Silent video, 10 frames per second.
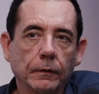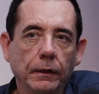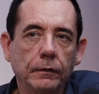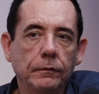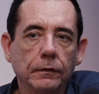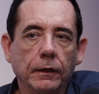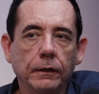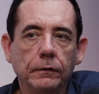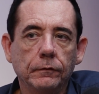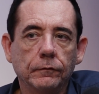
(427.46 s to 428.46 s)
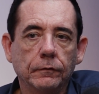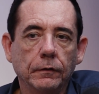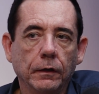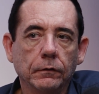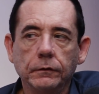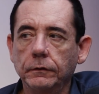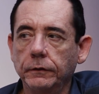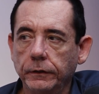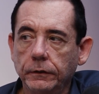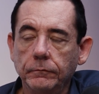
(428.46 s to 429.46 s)
NDI is held in
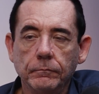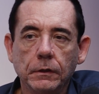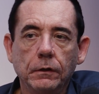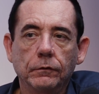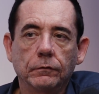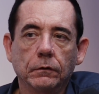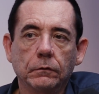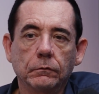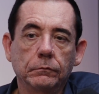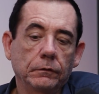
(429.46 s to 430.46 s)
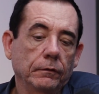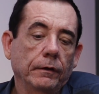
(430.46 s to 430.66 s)
there. So